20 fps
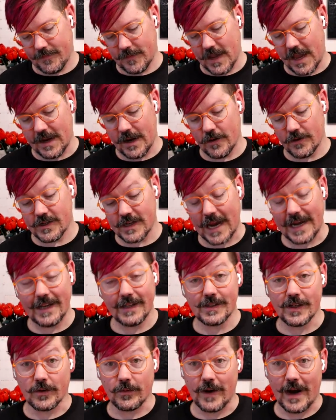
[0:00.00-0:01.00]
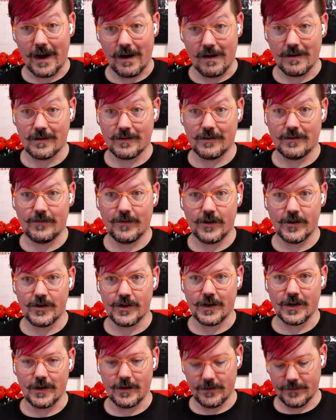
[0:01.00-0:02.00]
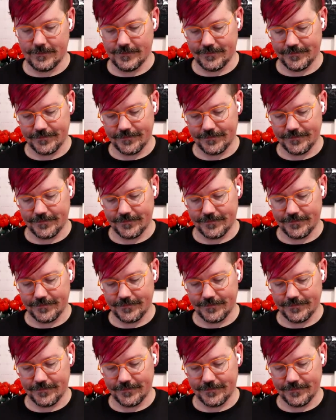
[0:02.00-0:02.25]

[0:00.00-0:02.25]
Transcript: I know shinies are rare for sure.